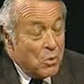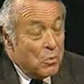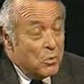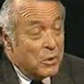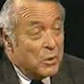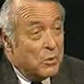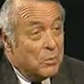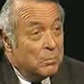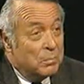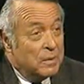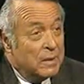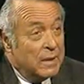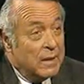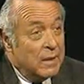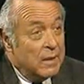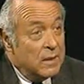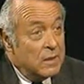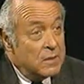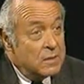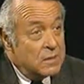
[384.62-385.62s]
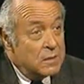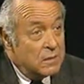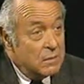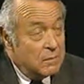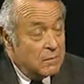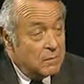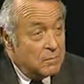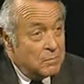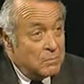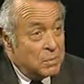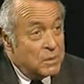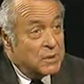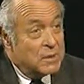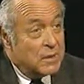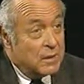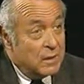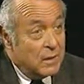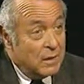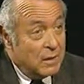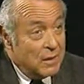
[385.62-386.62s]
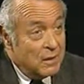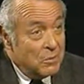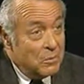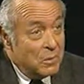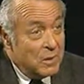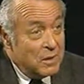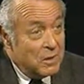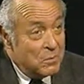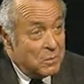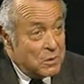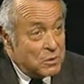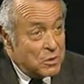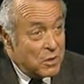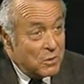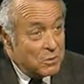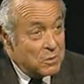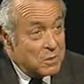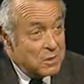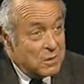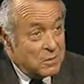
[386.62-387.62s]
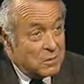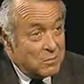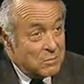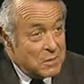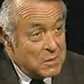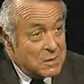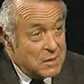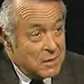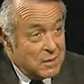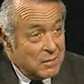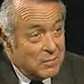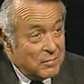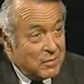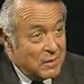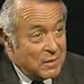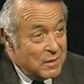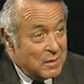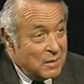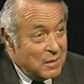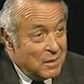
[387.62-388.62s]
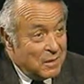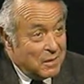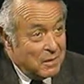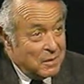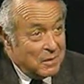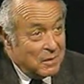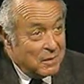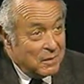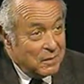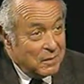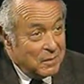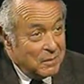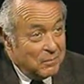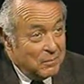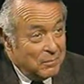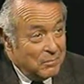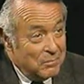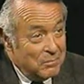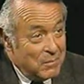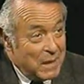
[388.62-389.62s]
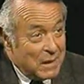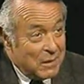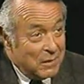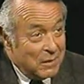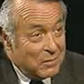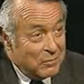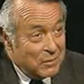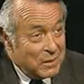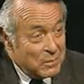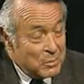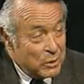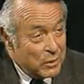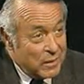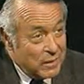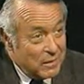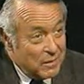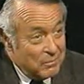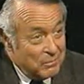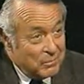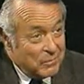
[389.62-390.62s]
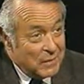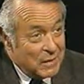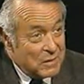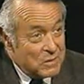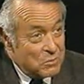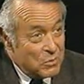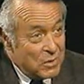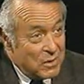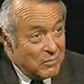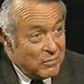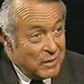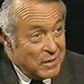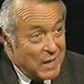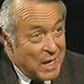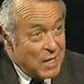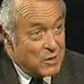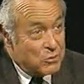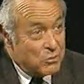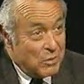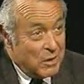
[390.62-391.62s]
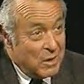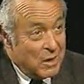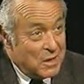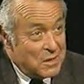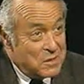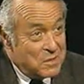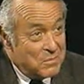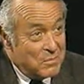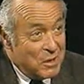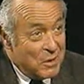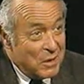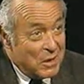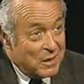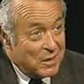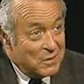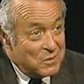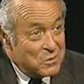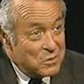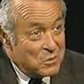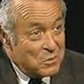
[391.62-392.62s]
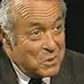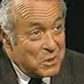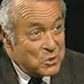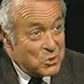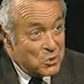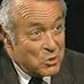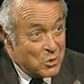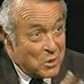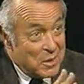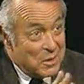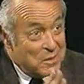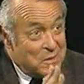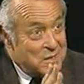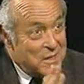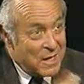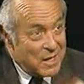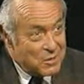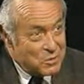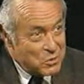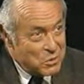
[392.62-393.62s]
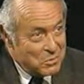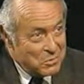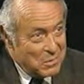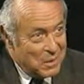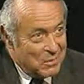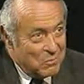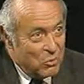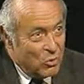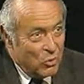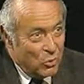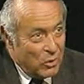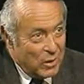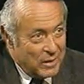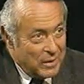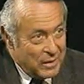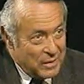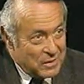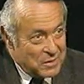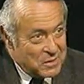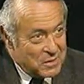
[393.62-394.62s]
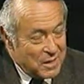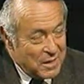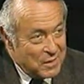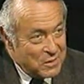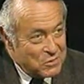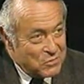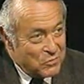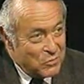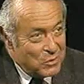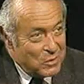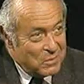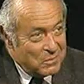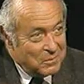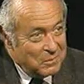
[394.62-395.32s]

Were you pleased, particularly, when you were chosen to receive the Medal of Liberty as one of the naturalized Americans who enjoy the statue and all that it stands for?